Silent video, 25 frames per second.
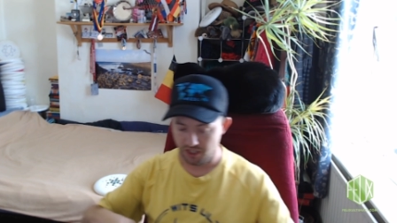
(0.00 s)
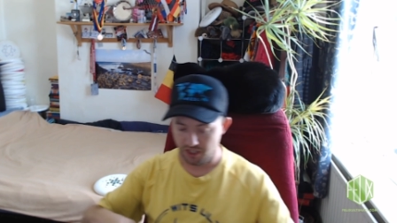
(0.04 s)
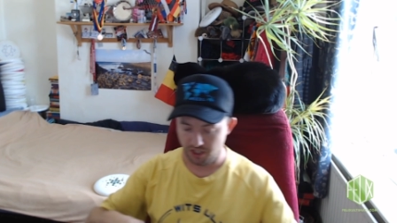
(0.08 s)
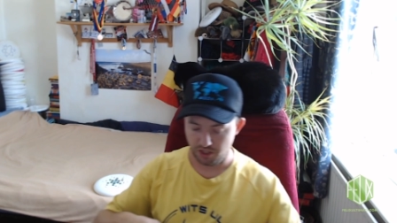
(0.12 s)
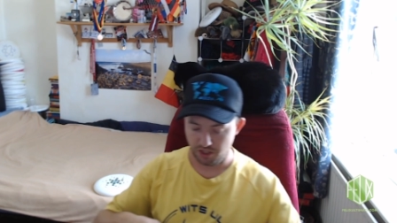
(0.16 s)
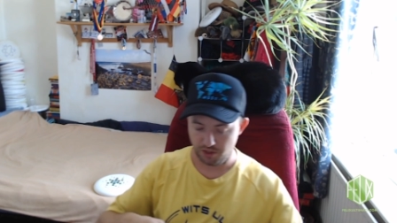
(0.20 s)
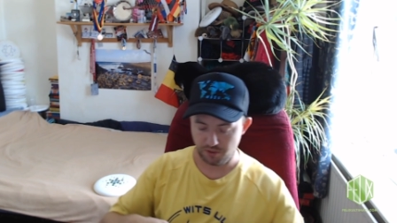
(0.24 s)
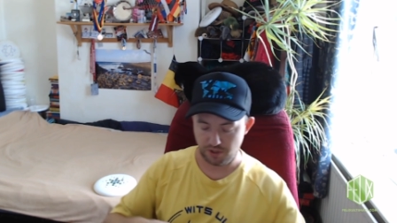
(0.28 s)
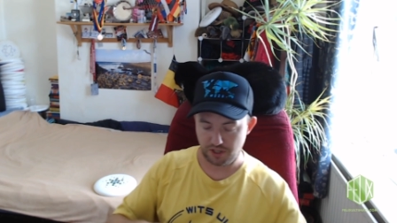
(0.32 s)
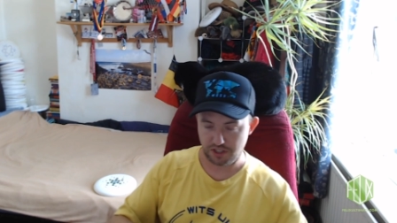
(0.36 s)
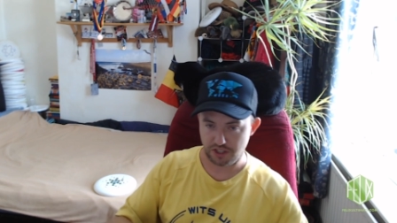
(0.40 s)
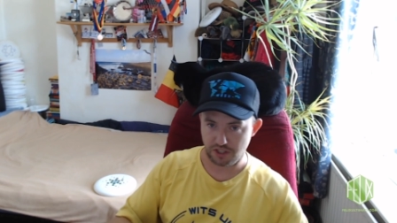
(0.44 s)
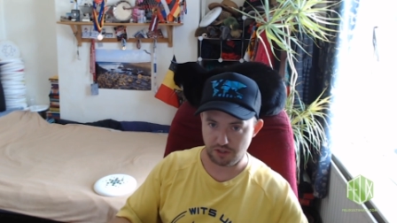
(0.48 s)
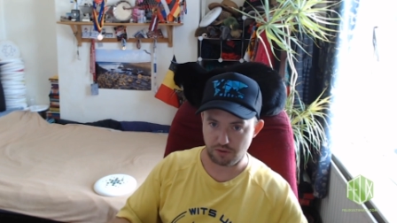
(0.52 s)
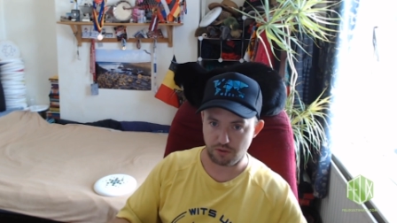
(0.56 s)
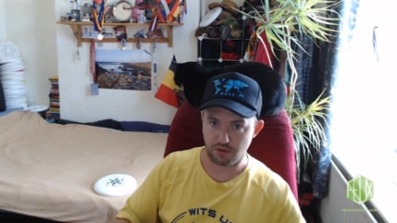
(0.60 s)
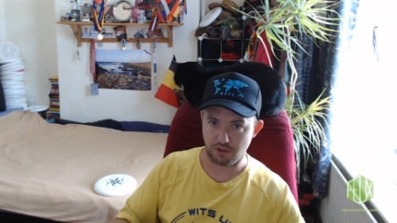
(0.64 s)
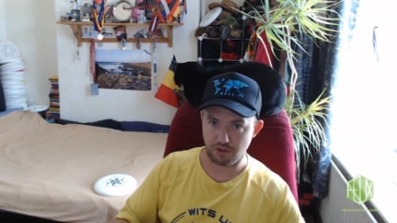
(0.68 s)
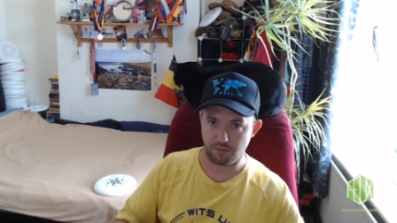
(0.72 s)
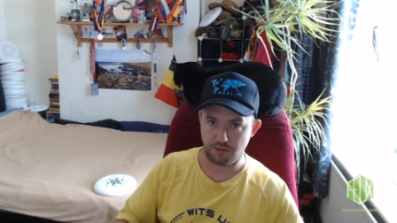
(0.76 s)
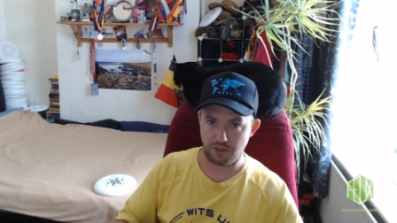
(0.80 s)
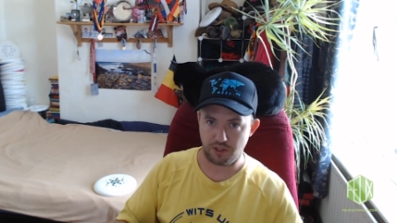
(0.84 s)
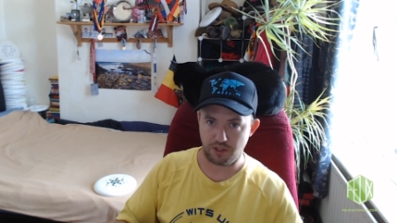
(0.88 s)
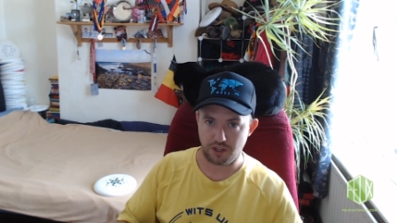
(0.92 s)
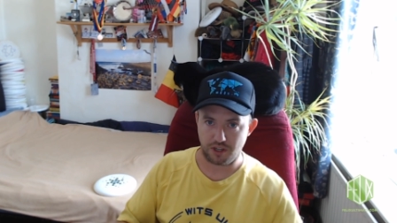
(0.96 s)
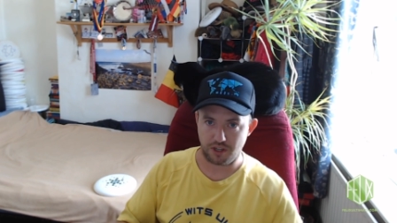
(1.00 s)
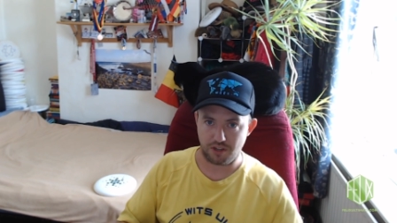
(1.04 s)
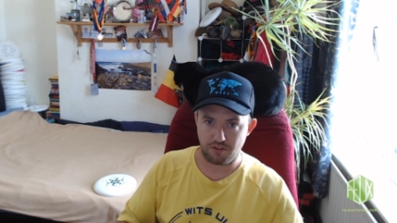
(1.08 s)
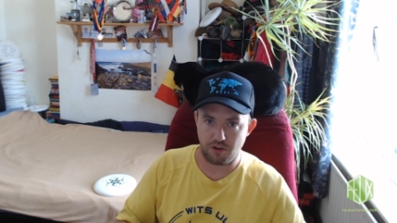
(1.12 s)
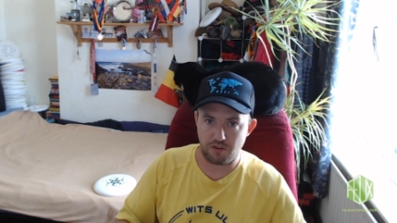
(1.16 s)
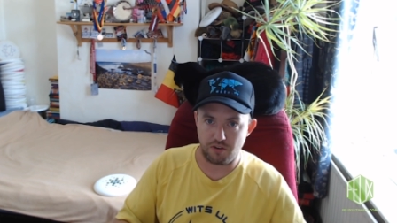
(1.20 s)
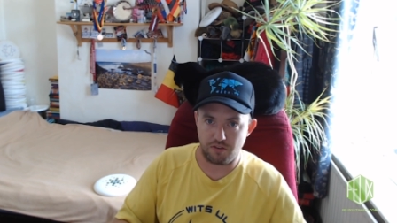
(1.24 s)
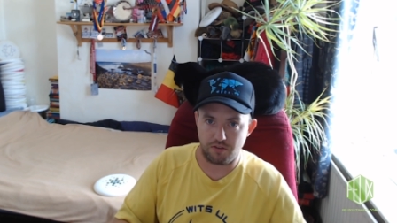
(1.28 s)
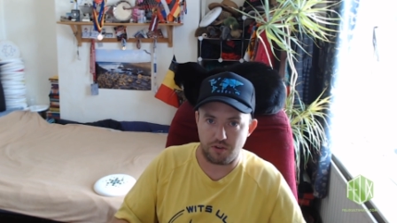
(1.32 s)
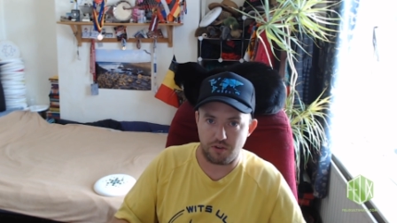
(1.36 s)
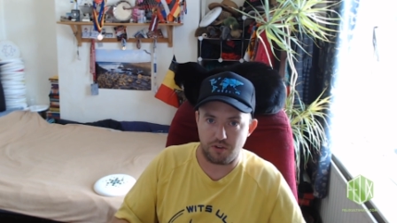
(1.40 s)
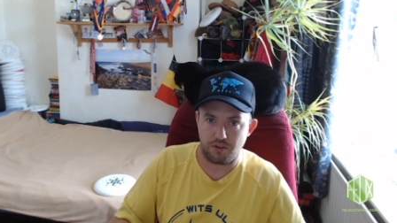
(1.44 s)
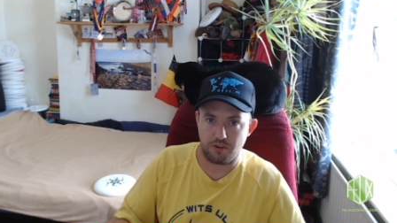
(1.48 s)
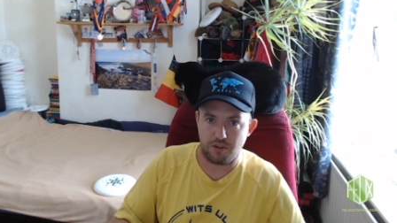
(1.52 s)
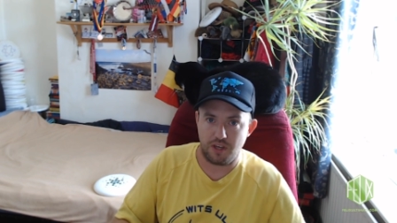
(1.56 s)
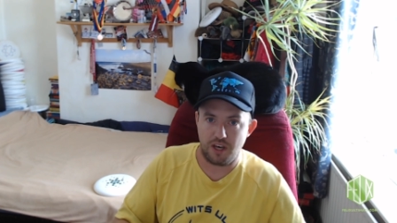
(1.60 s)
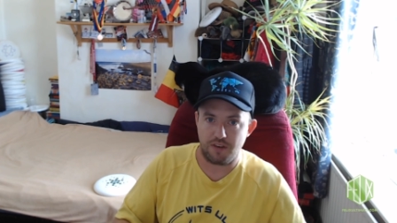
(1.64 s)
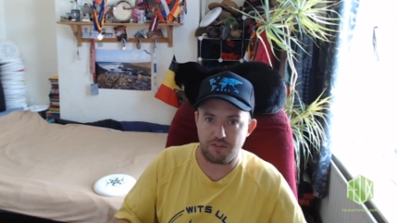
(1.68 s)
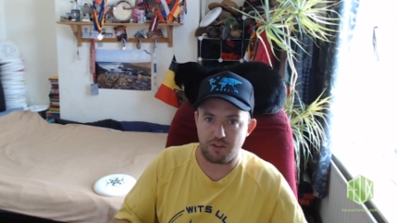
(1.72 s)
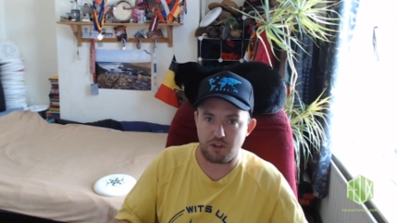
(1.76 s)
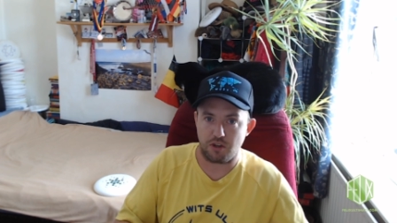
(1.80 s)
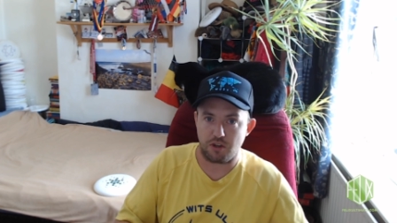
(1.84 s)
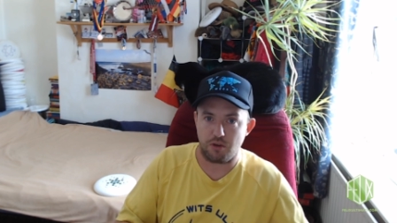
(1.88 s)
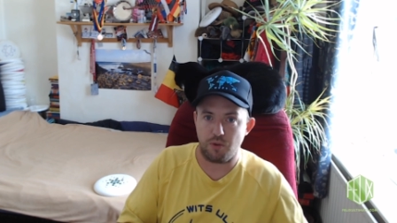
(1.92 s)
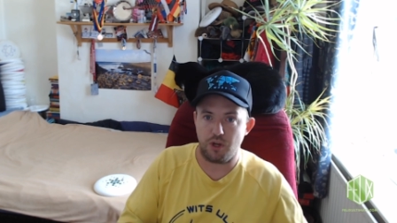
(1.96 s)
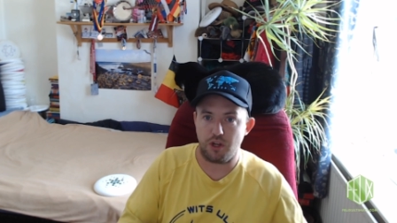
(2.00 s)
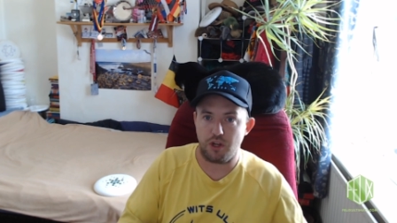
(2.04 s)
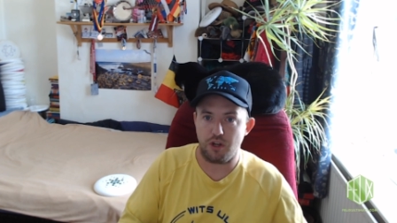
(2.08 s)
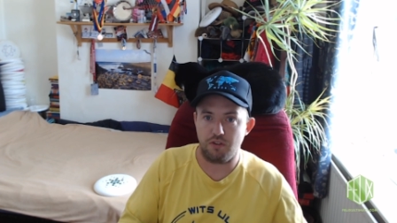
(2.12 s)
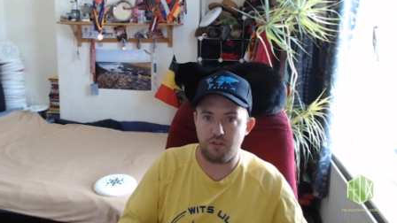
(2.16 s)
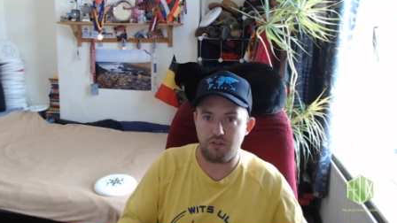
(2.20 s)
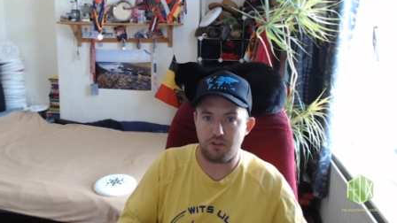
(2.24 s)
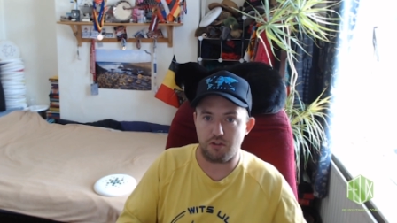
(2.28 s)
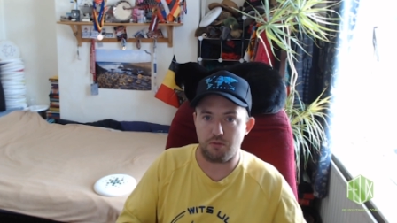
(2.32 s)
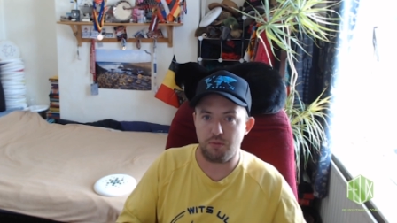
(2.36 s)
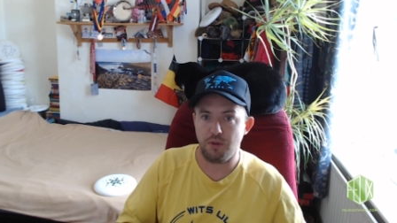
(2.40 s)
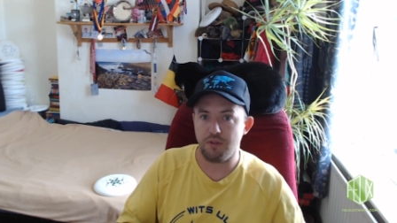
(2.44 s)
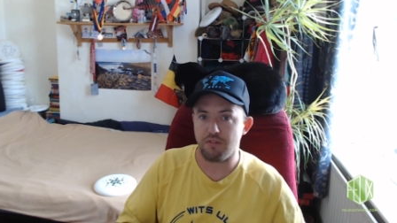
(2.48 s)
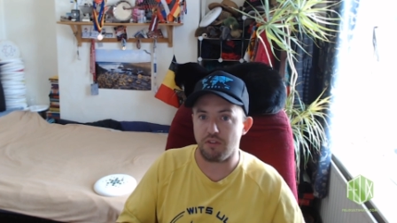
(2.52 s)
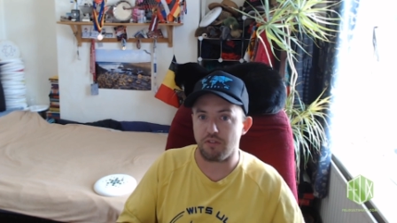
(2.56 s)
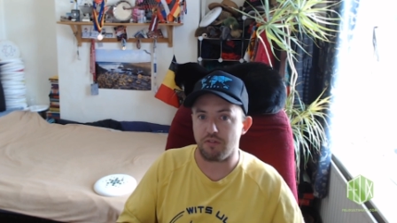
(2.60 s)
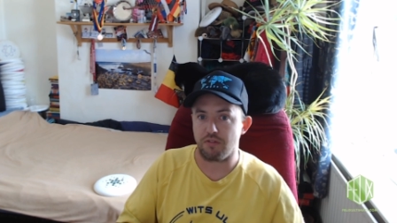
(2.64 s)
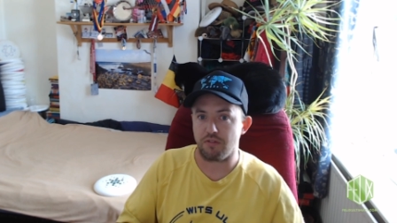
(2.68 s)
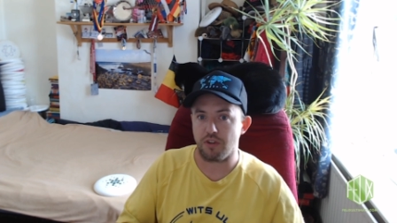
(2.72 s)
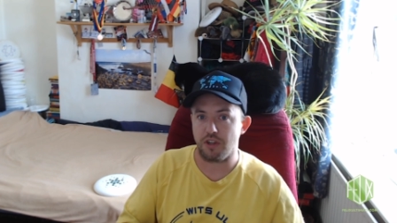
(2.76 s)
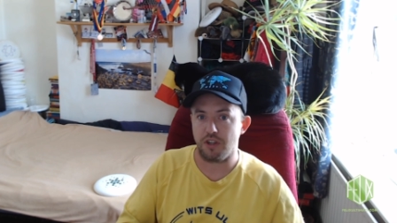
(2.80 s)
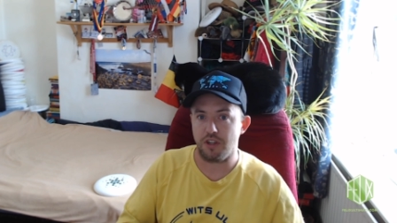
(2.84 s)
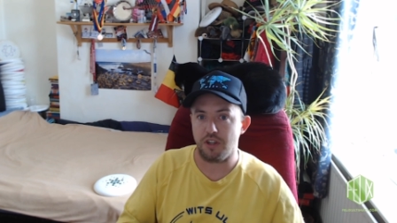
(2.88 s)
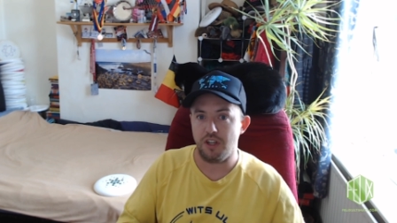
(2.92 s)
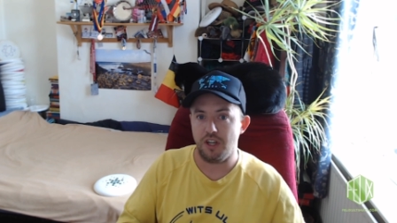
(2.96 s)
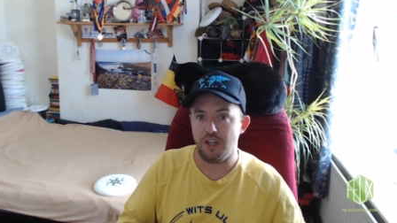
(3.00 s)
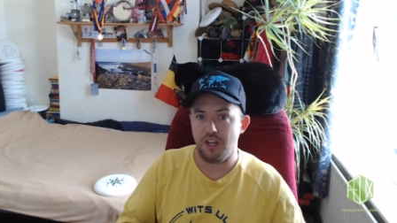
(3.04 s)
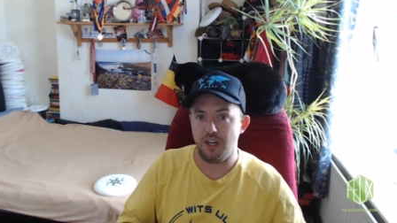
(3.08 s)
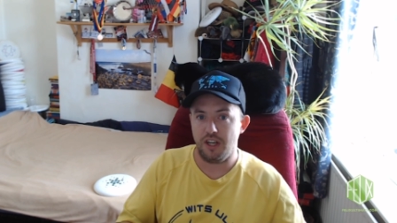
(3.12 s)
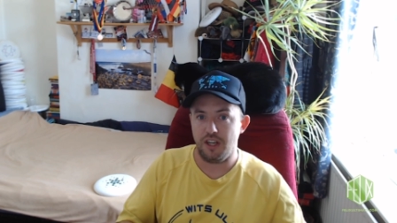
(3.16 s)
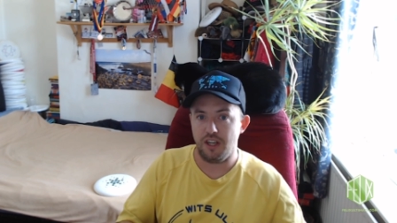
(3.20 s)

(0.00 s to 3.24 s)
You actually want to be kind of having your weight over your pivot foot